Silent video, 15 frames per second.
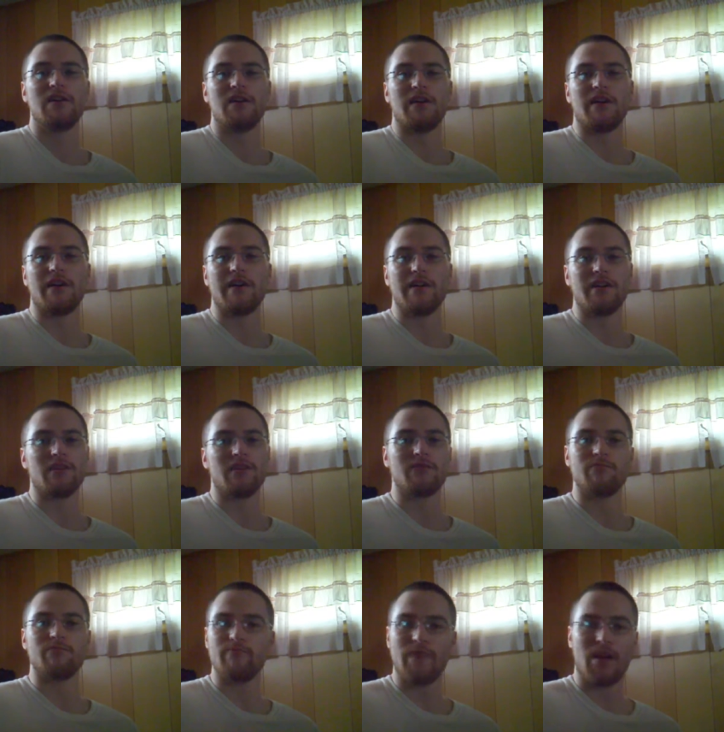You know,
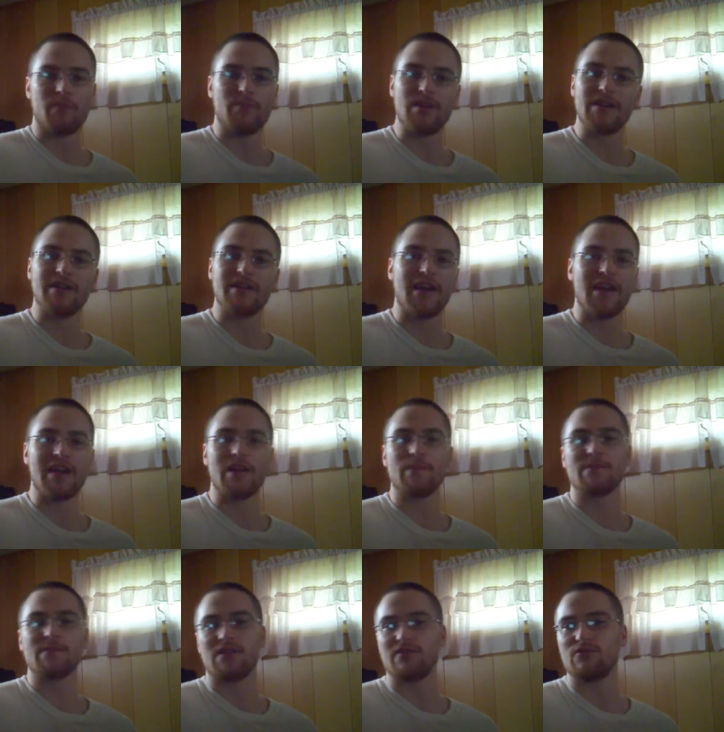I beat
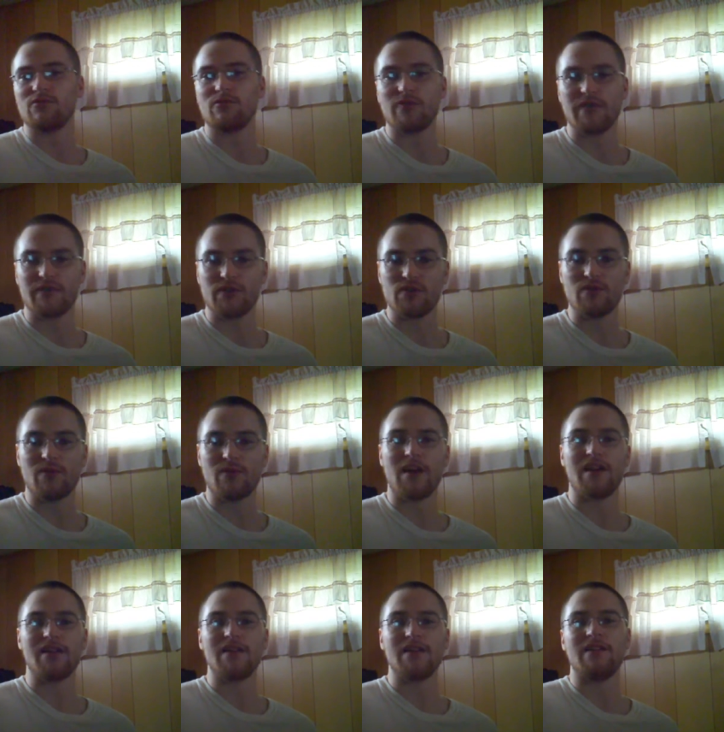games, I'll do a review
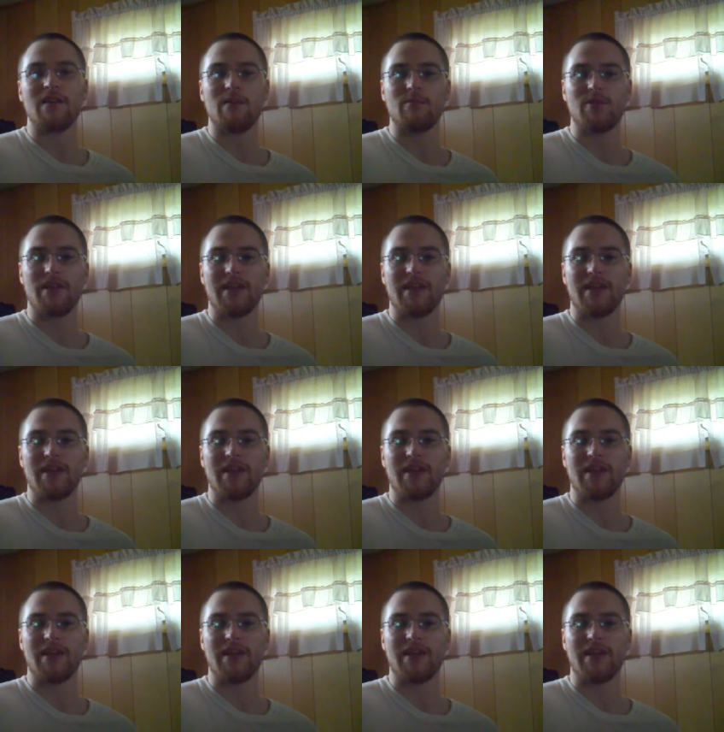on it, and I'll be like,